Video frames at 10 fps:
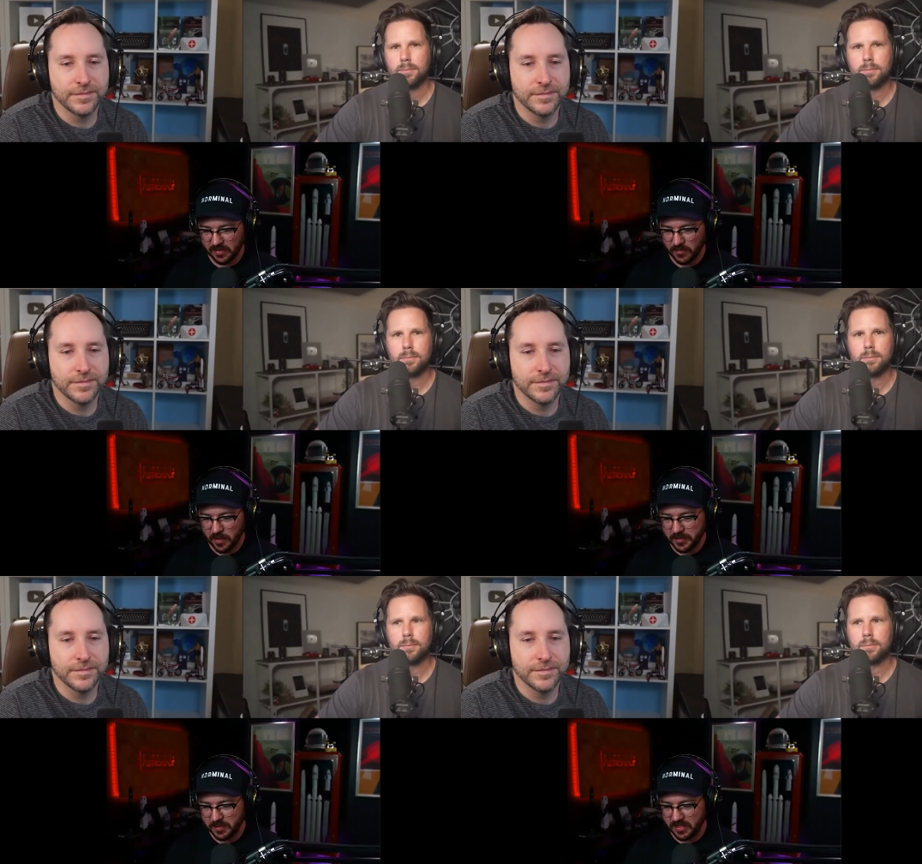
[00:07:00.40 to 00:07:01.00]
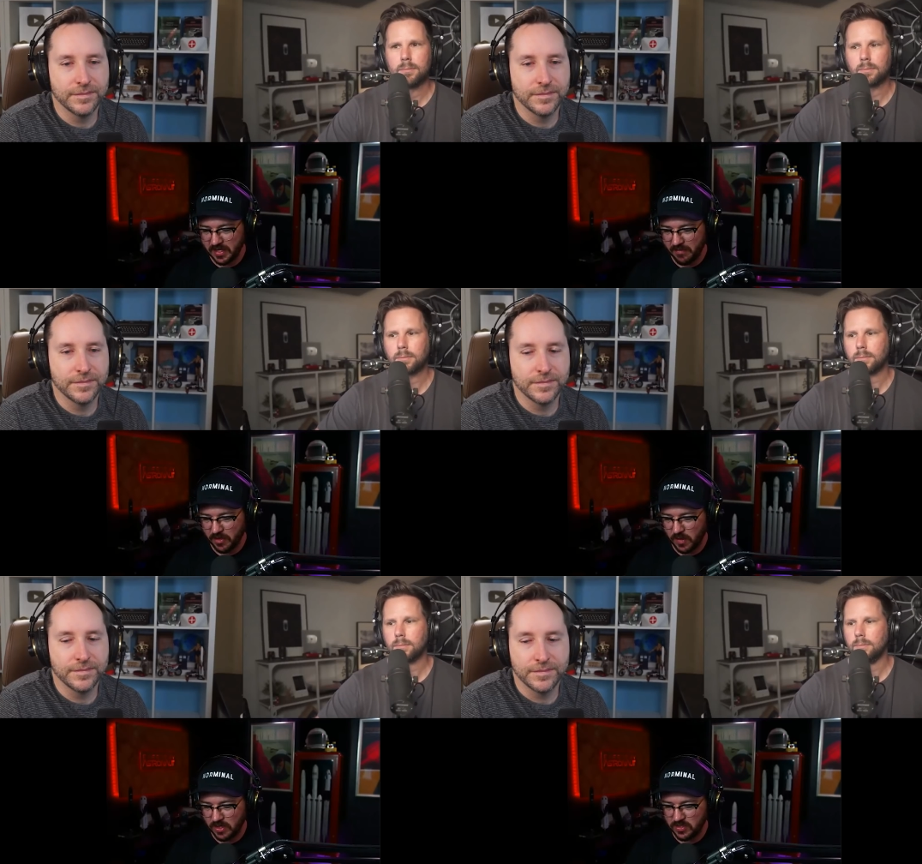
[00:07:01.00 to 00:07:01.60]
Speaker 1: Rob Speed did have a
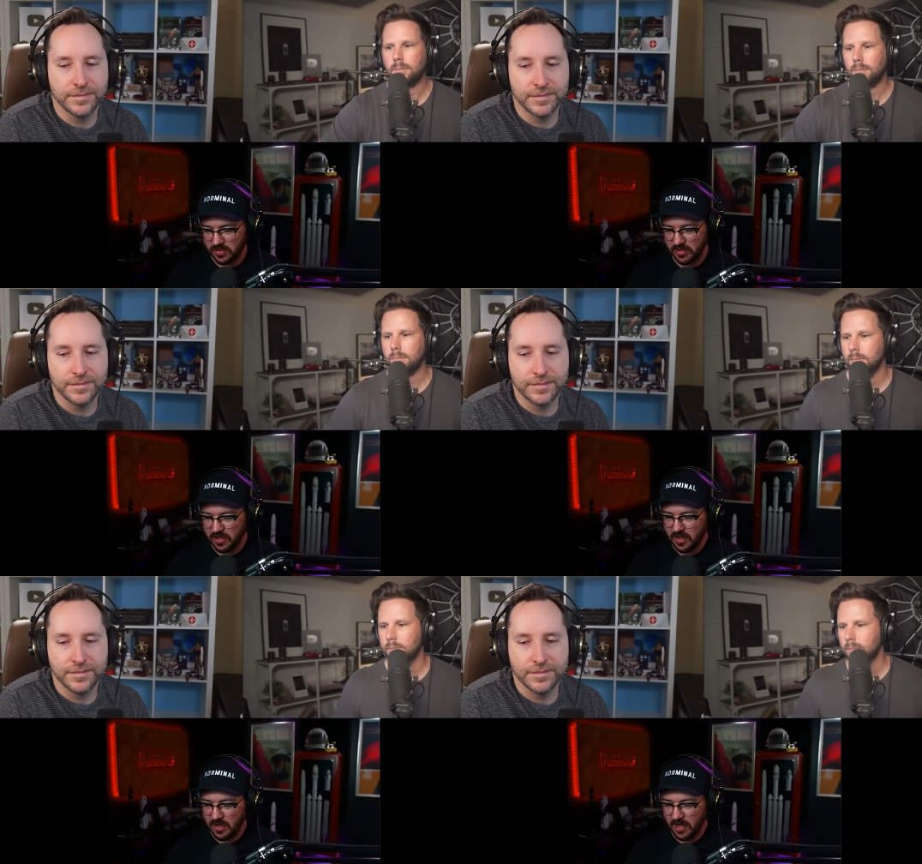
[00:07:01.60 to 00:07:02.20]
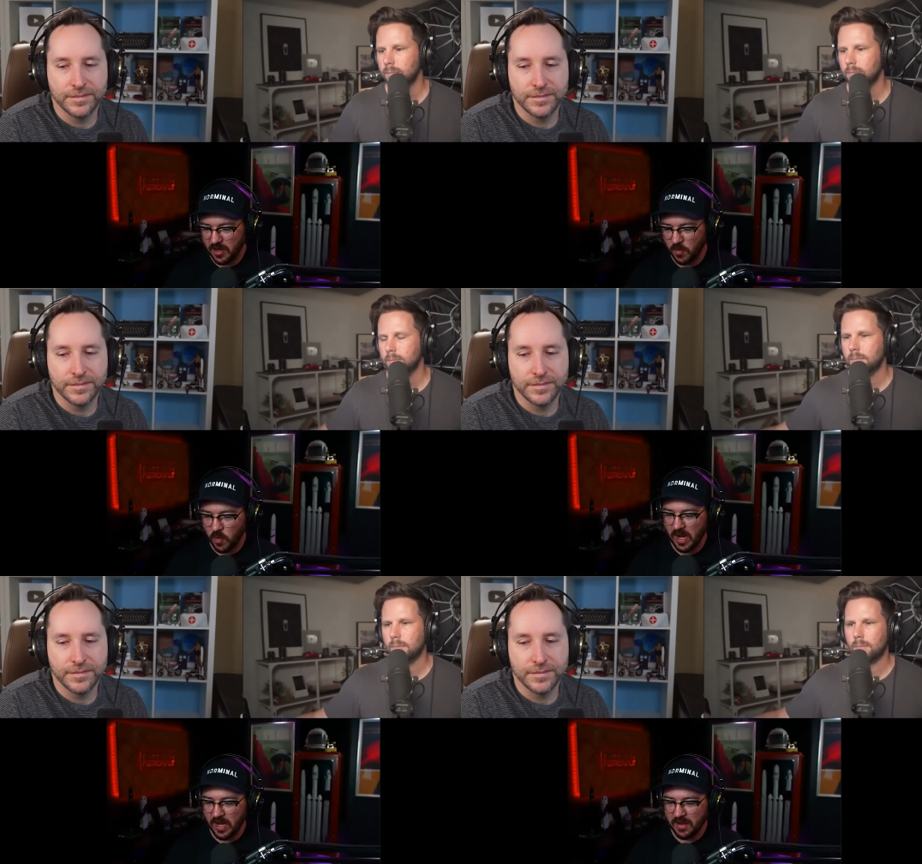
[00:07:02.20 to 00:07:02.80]
question. Um,
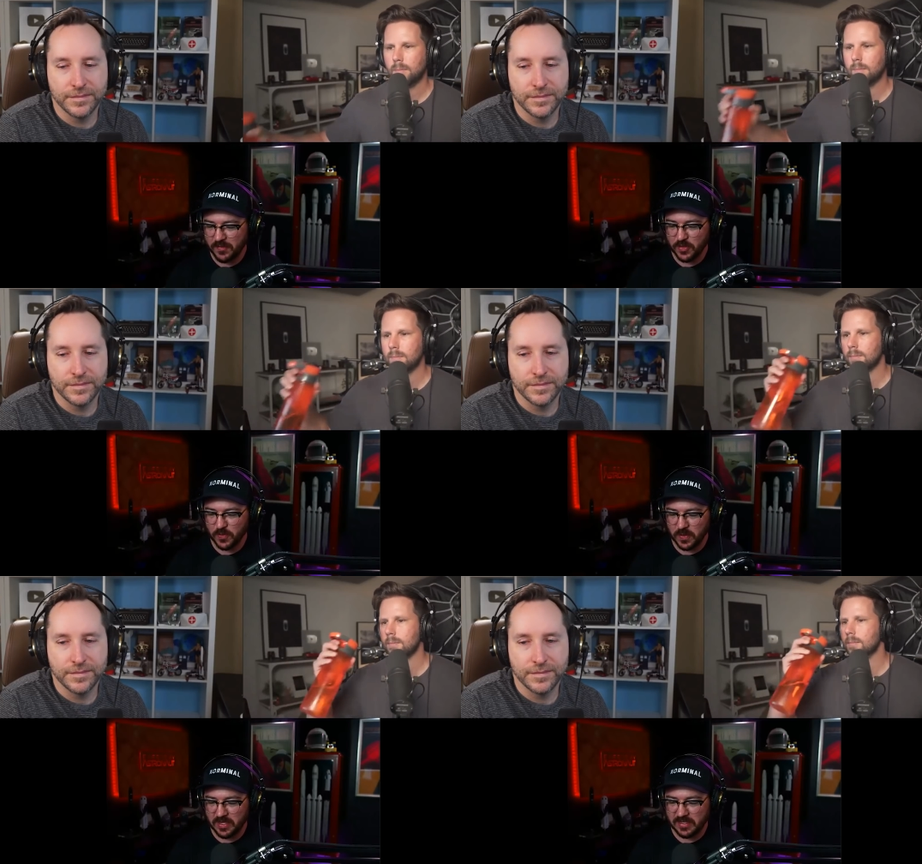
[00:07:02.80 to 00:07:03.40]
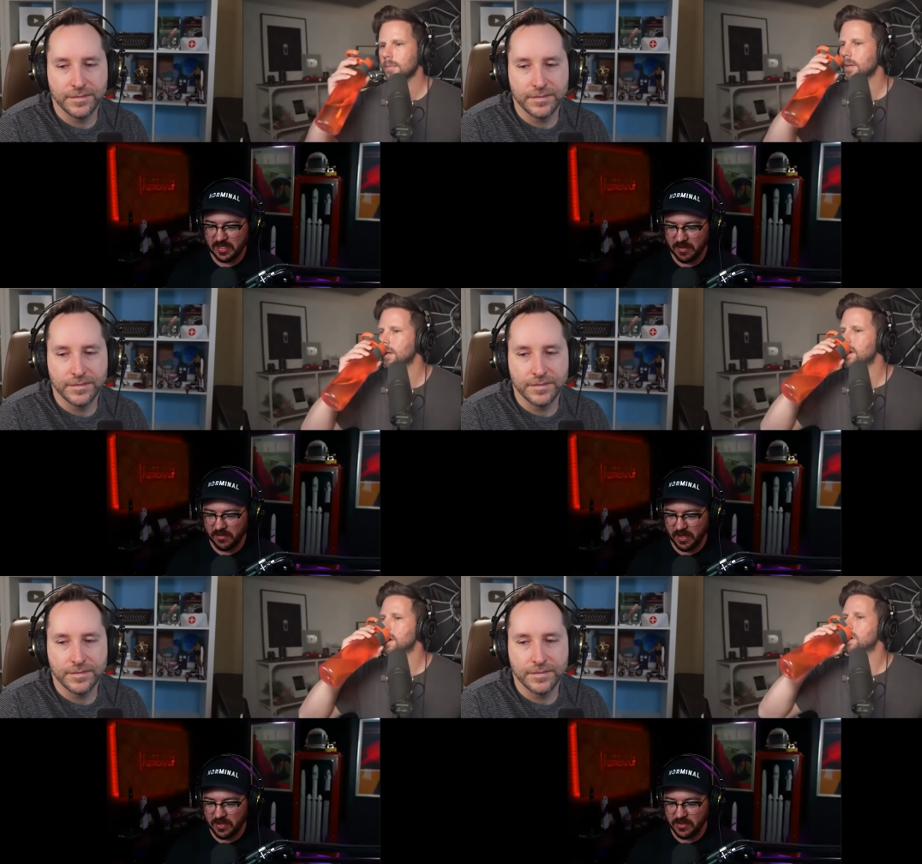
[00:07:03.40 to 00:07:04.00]
why have three sea
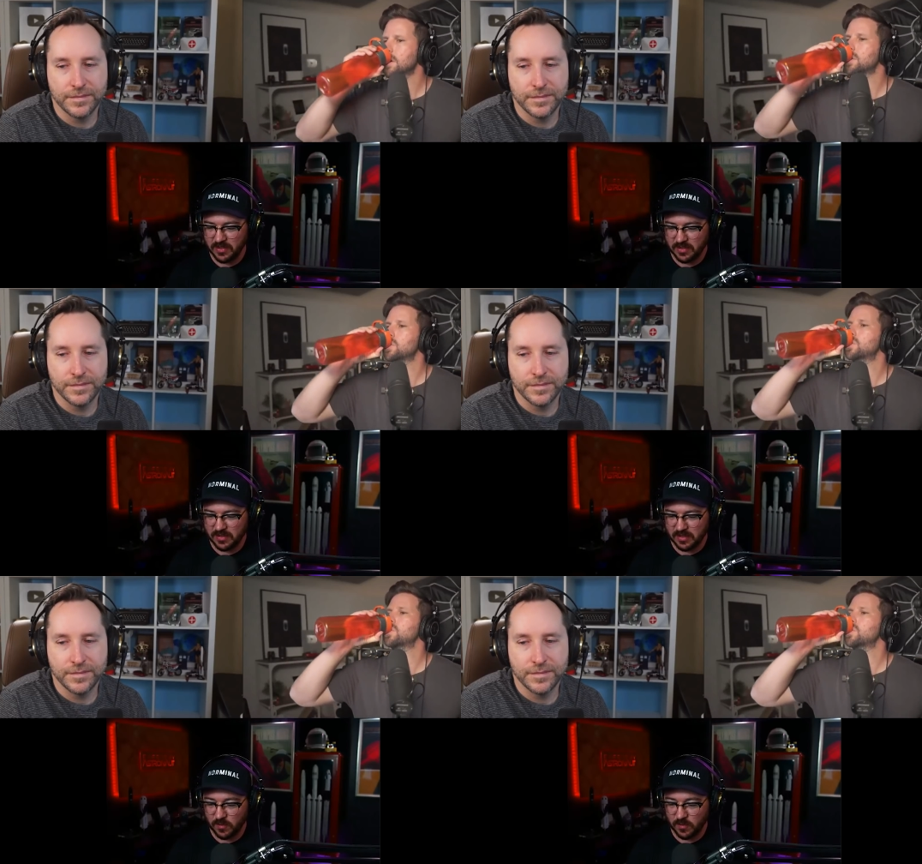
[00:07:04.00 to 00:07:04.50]
level engines?